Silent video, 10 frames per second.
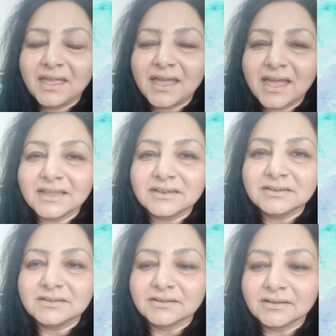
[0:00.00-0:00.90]

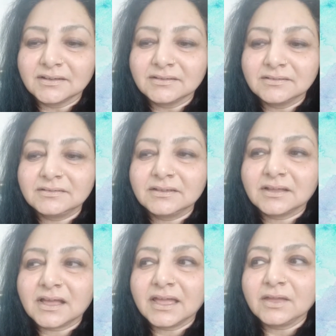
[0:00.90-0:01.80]
And
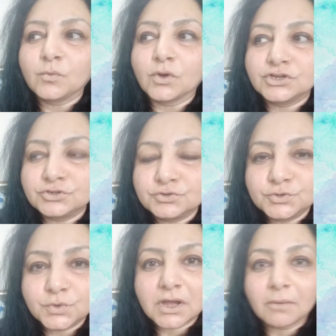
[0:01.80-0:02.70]
I wanted to
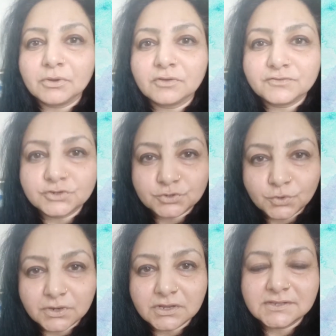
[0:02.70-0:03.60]
do a couple of
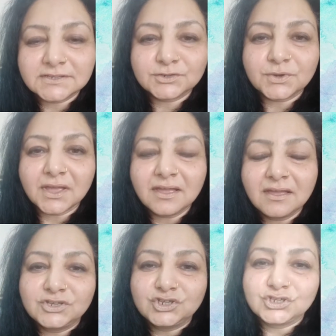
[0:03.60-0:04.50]
tutorials today,
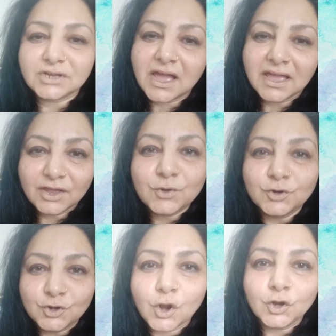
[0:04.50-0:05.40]
which I
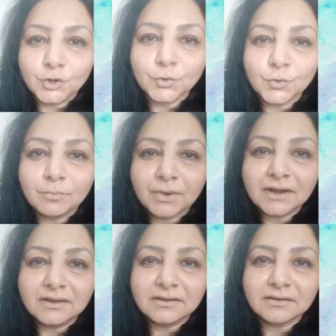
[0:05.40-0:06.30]
could not do,
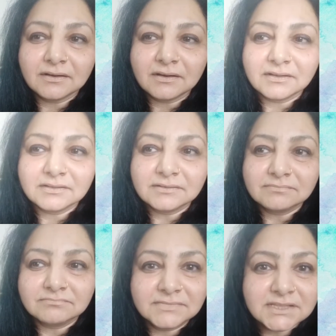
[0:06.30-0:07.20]
but
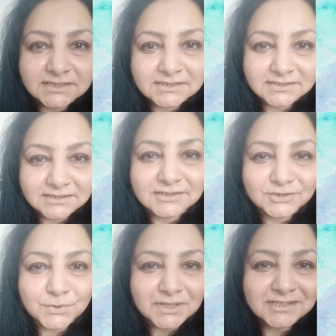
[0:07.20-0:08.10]

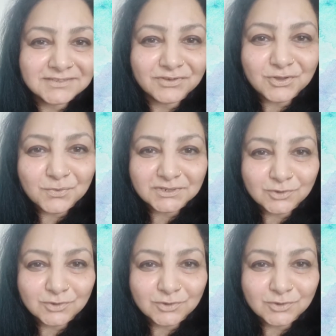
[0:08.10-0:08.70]
doing this video was